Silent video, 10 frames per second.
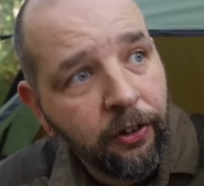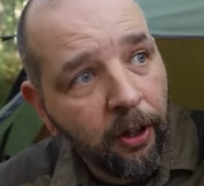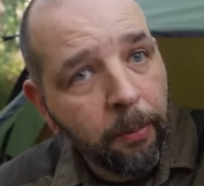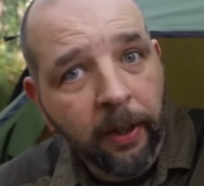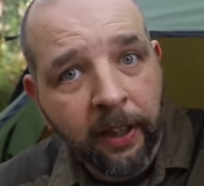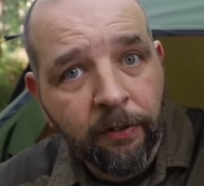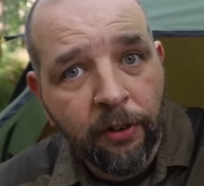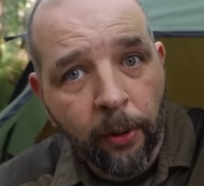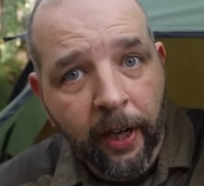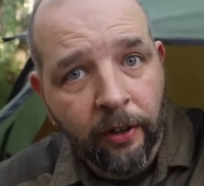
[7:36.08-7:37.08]
top and
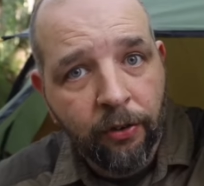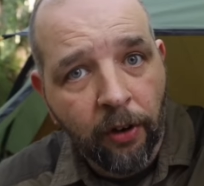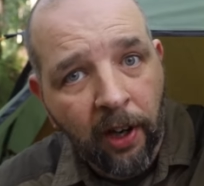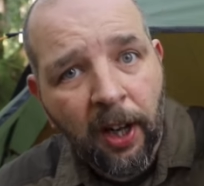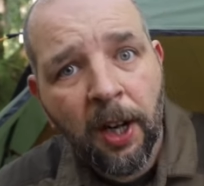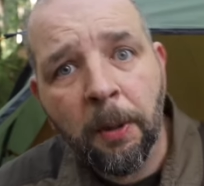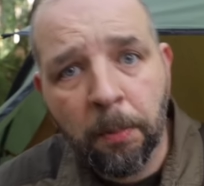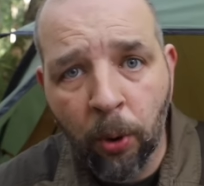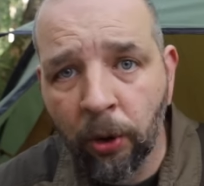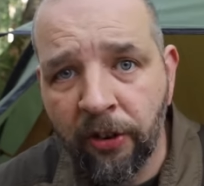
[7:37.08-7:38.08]
gives you an extra
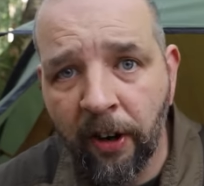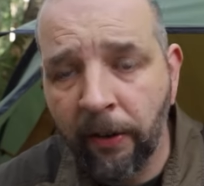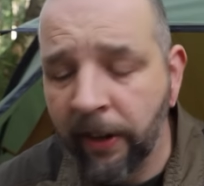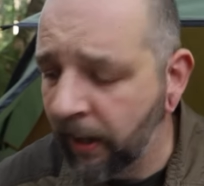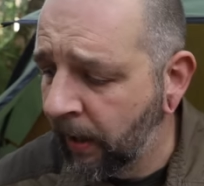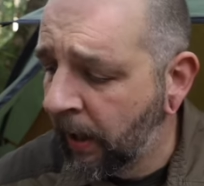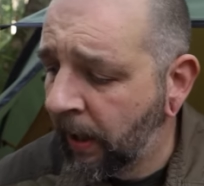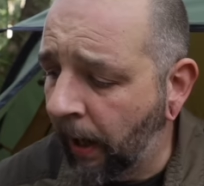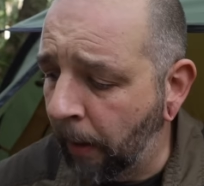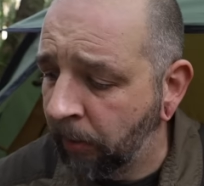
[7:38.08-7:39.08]
porch area
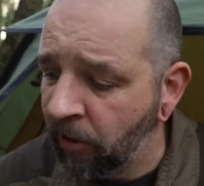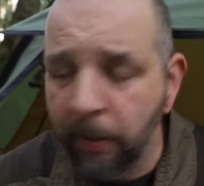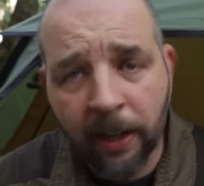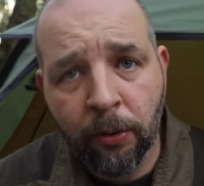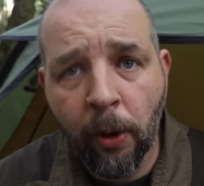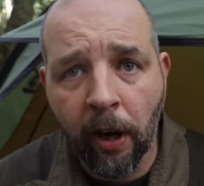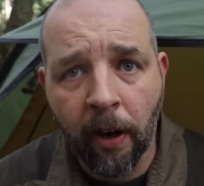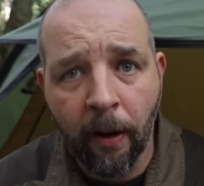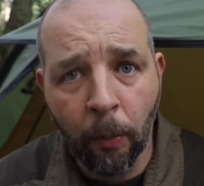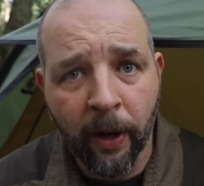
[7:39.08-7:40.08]
I'm assuming that's quite a
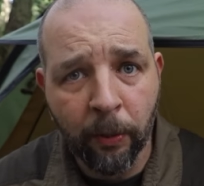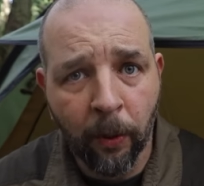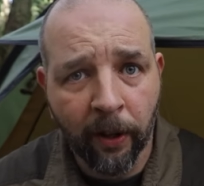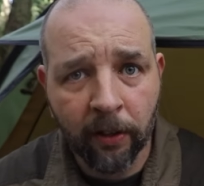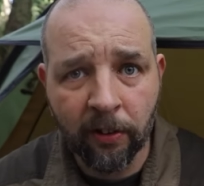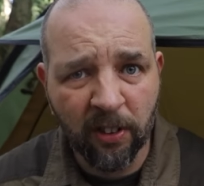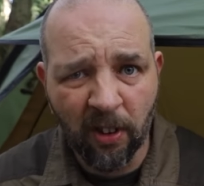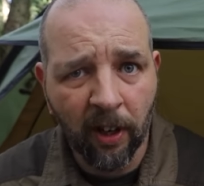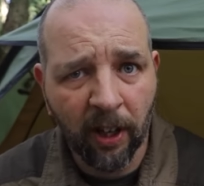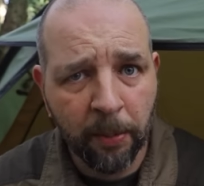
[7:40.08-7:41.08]
lightweight one because it's
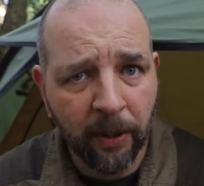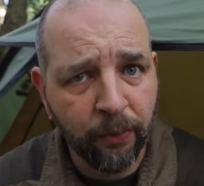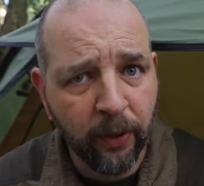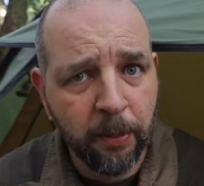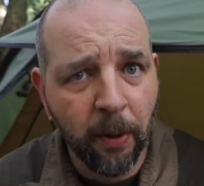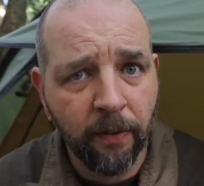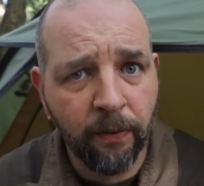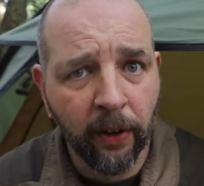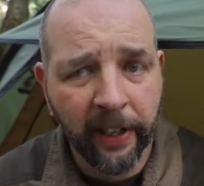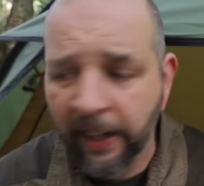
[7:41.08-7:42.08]
not like a big
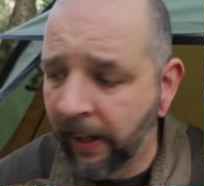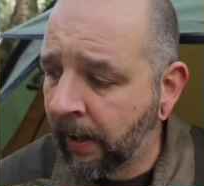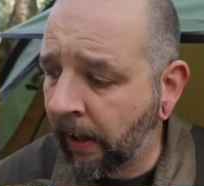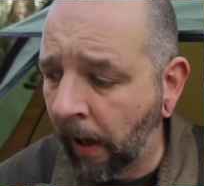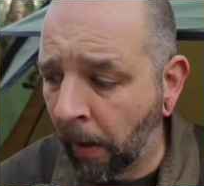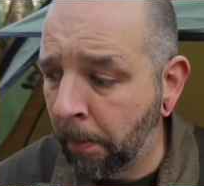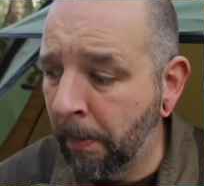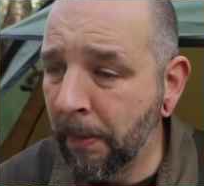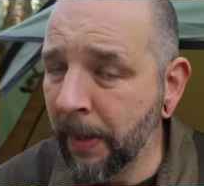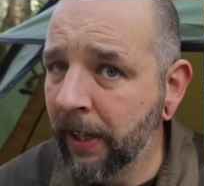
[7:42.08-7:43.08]
3x3. Uh,
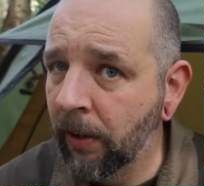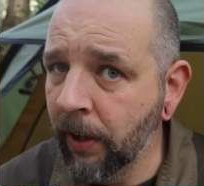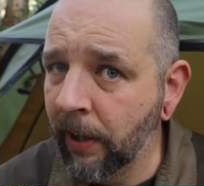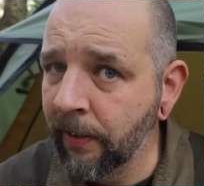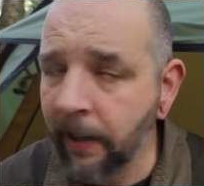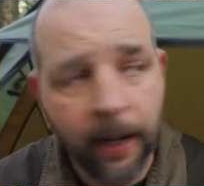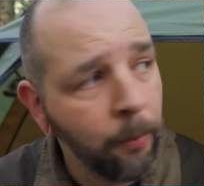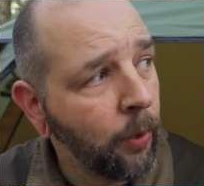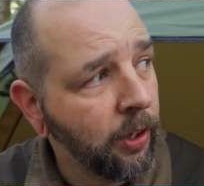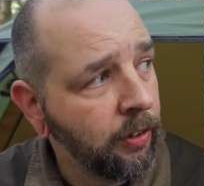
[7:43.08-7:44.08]
um, may look into
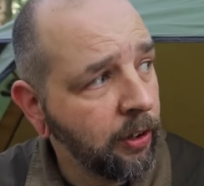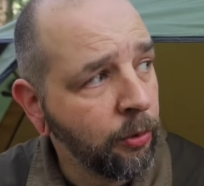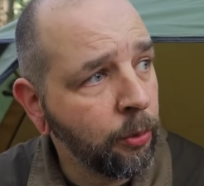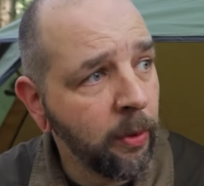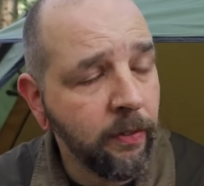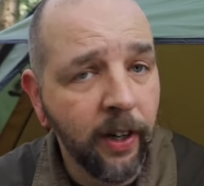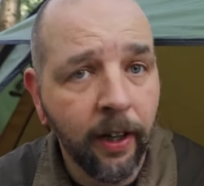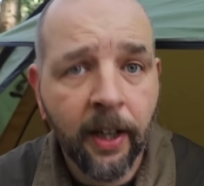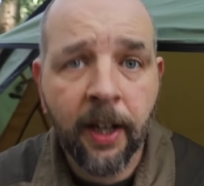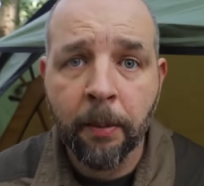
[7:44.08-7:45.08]
getting one to use with it.
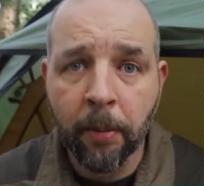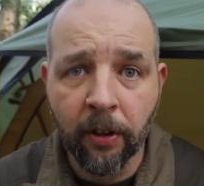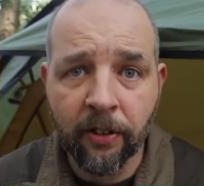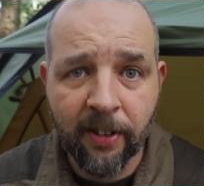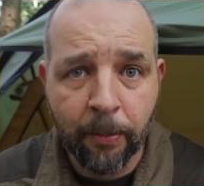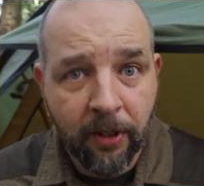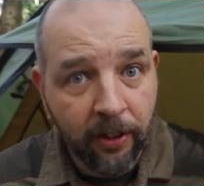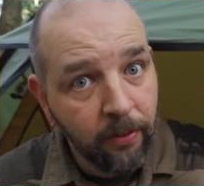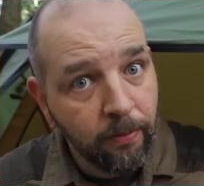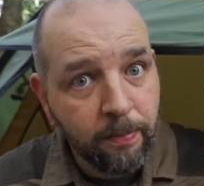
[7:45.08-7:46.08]
But on the
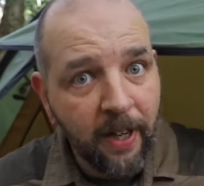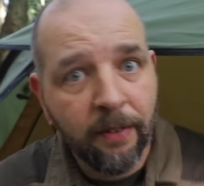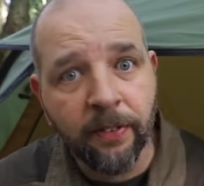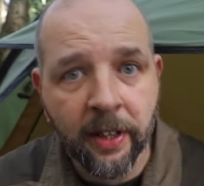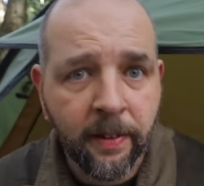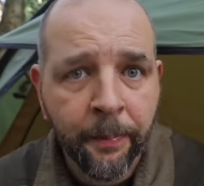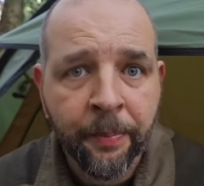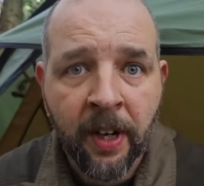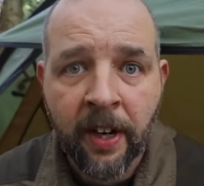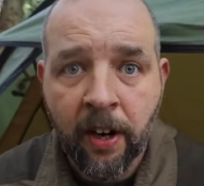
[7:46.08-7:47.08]
subject of cover,
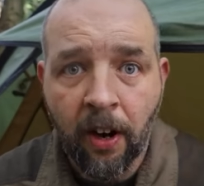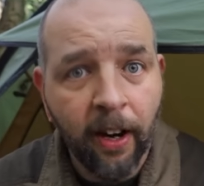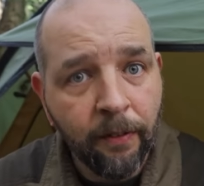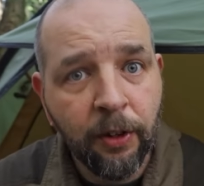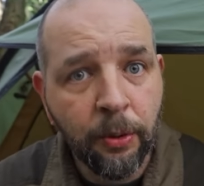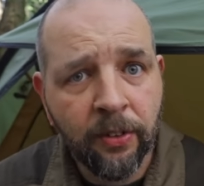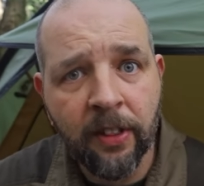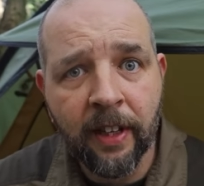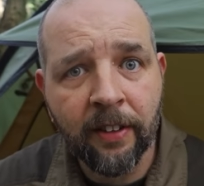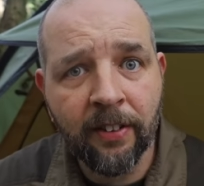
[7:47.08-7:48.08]
I have
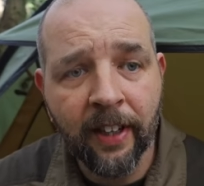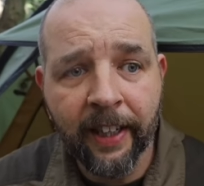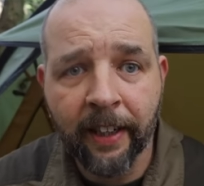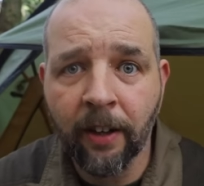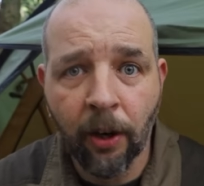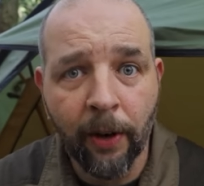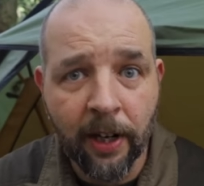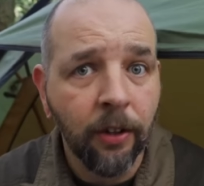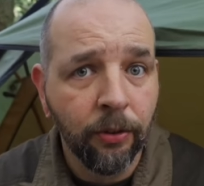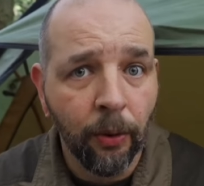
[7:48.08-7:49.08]
used this in
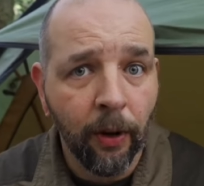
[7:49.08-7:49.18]
horrendous